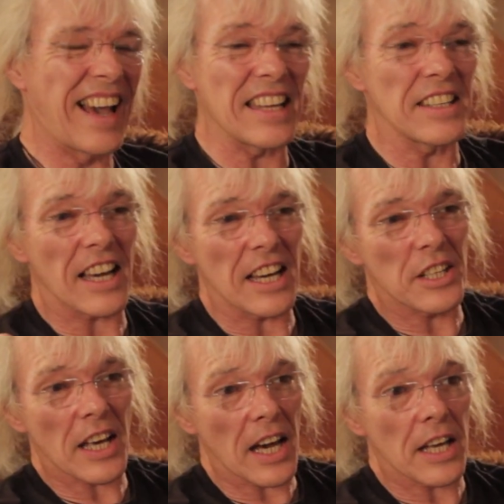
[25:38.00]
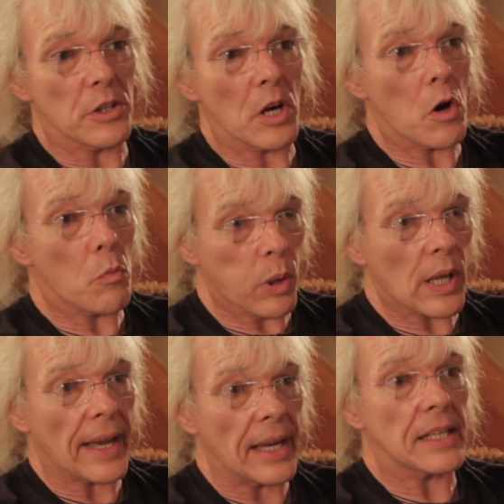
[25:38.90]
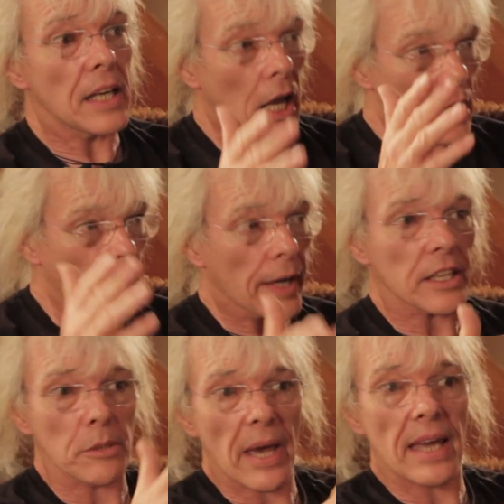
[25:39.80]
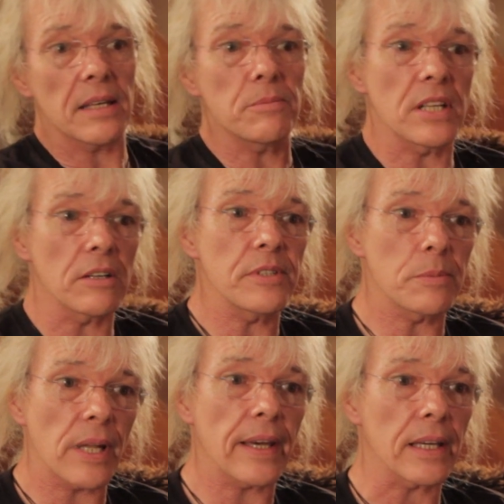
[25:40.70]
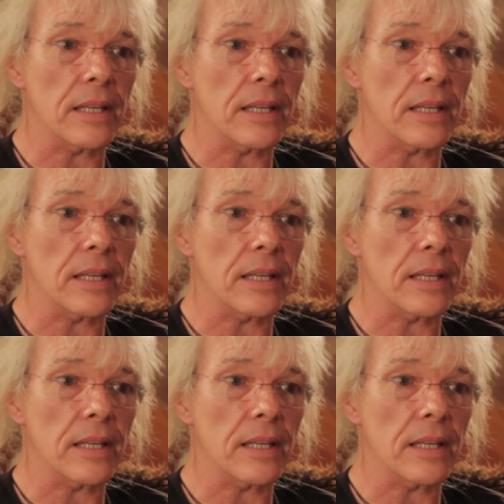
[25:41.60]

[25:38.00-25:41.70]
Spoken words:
And play it like the man himself is playing.